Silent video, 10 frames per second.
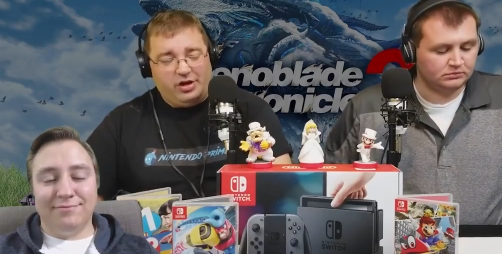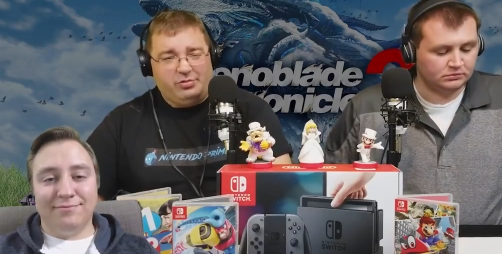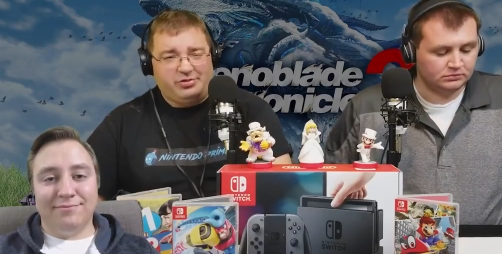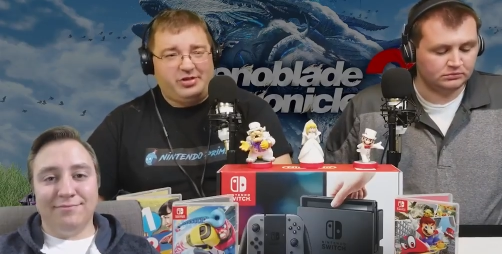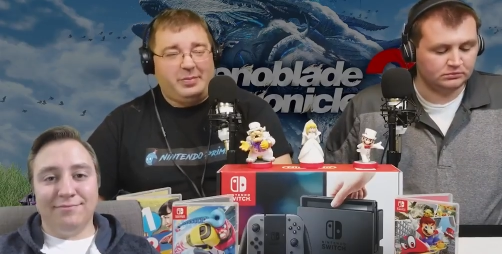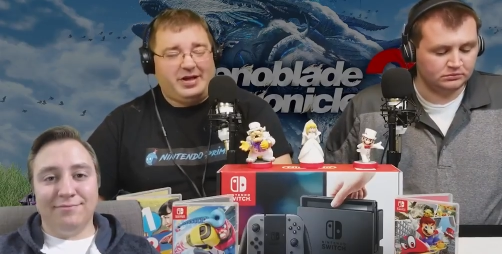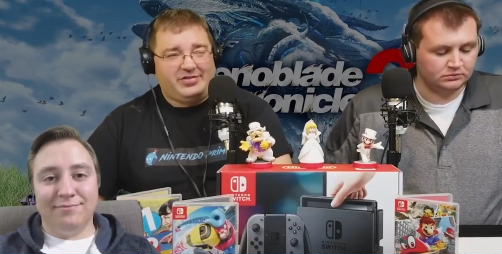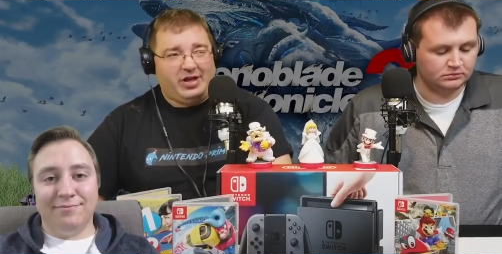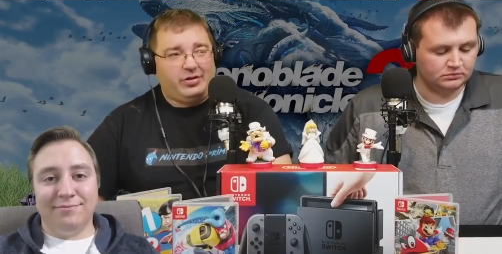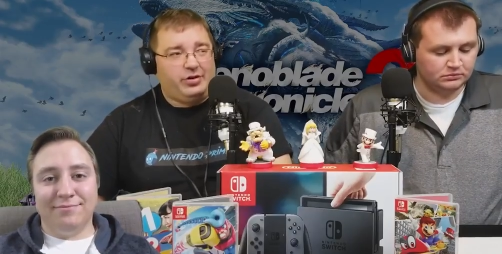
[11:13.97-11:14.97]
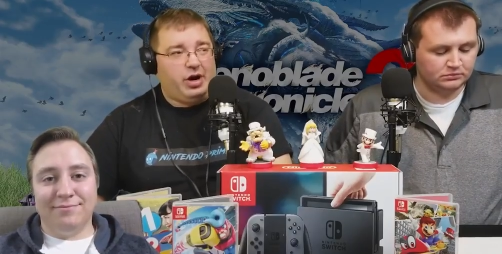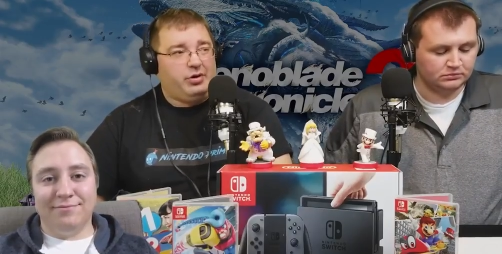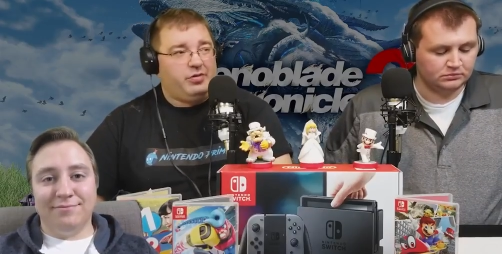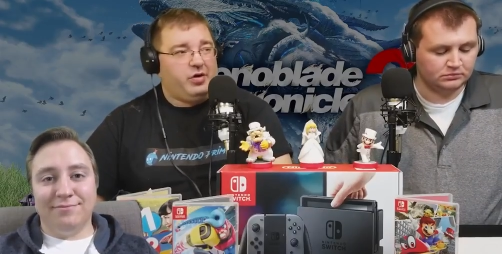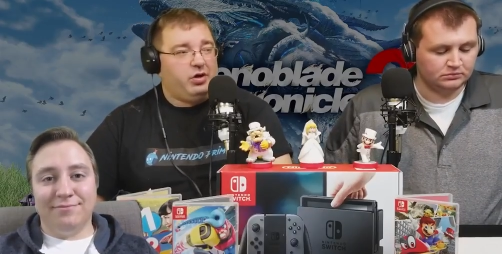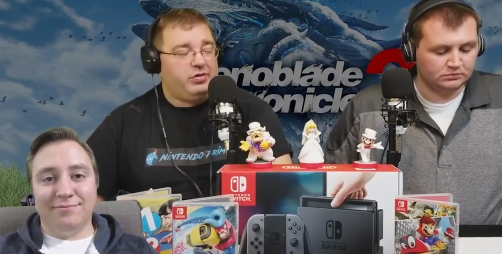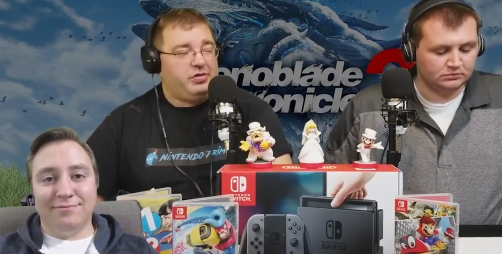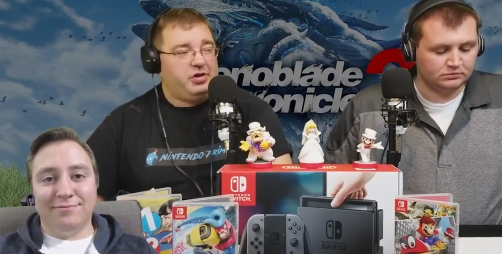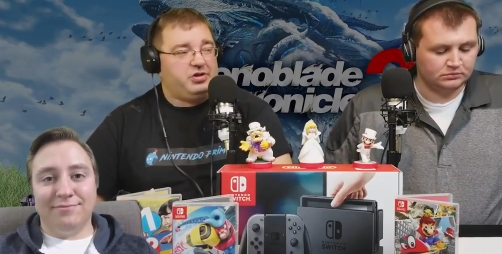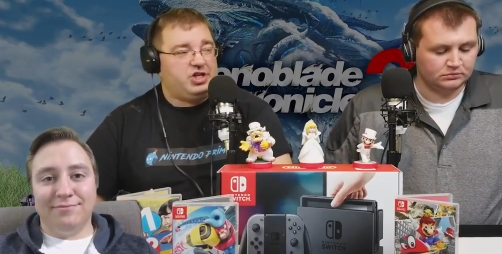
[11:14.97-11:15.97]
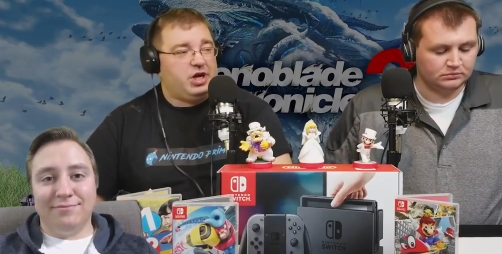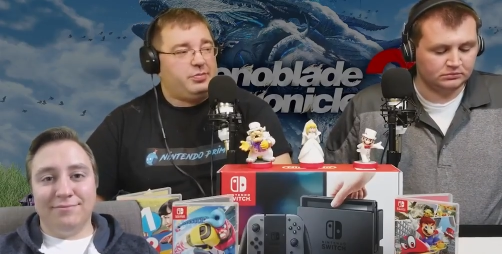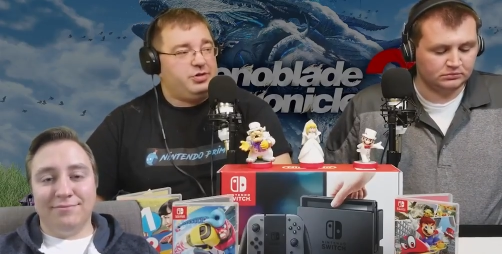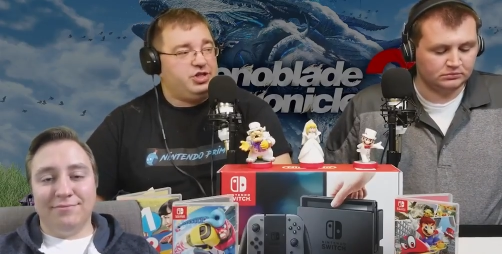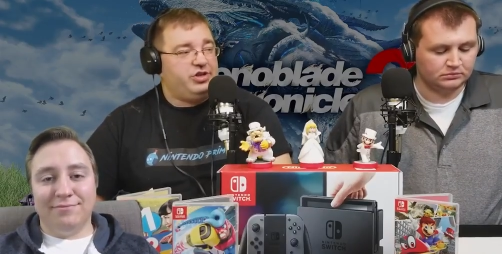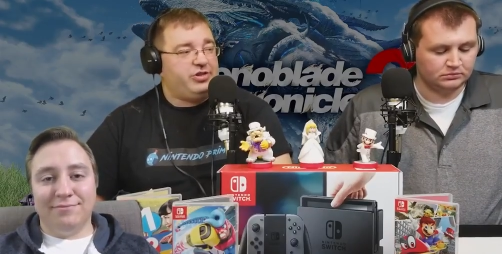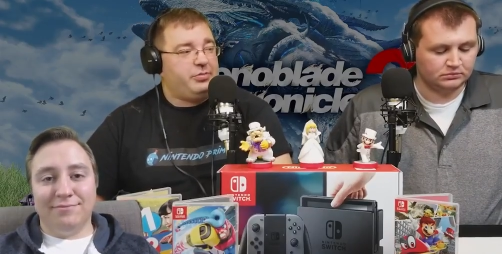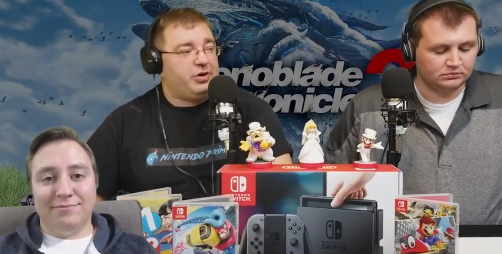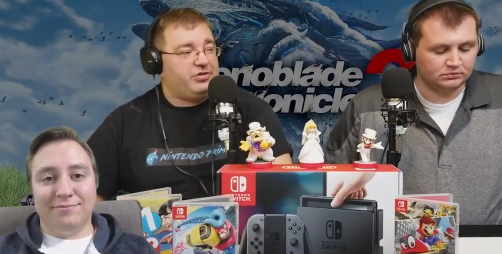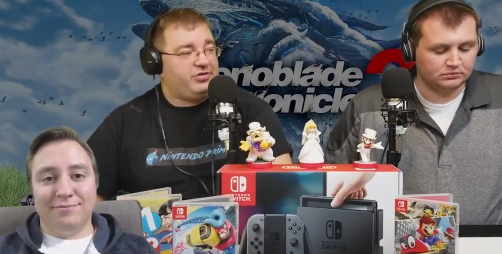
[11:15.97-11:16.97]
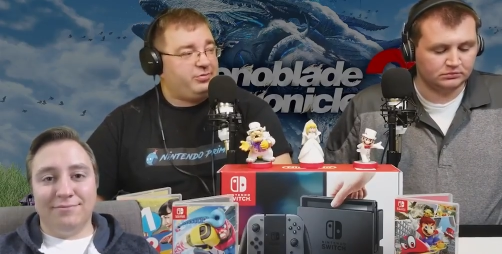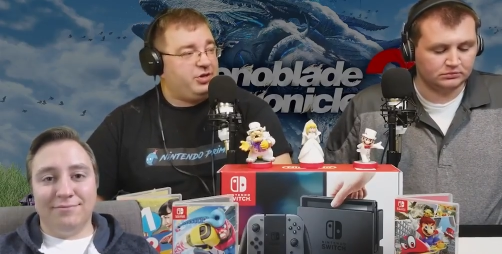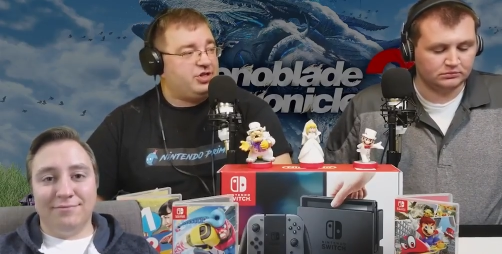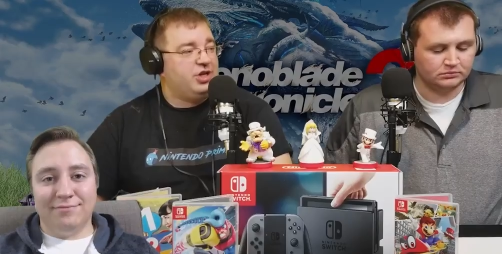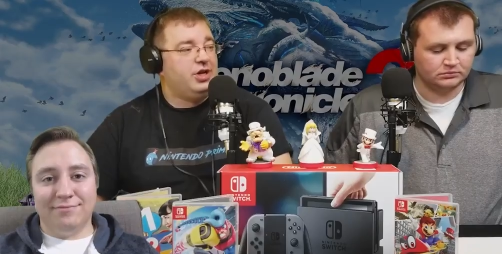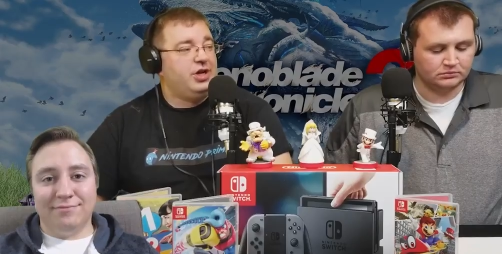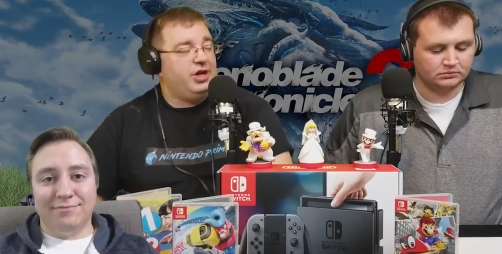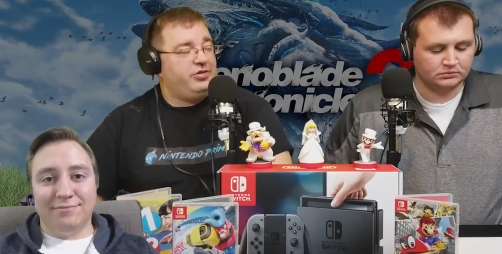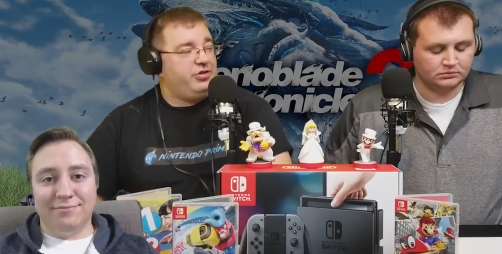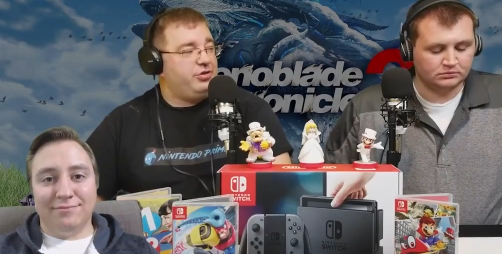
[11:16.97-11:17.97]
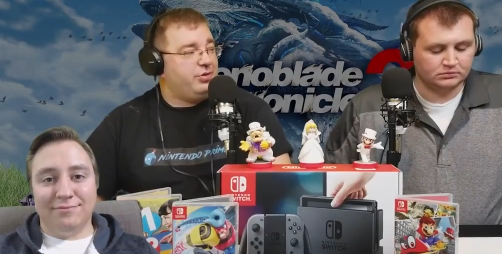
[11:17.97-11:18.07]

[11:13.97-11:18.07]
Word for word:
Speaker 1: It was the best seller out of all of the JRPGs they brought to Switch in the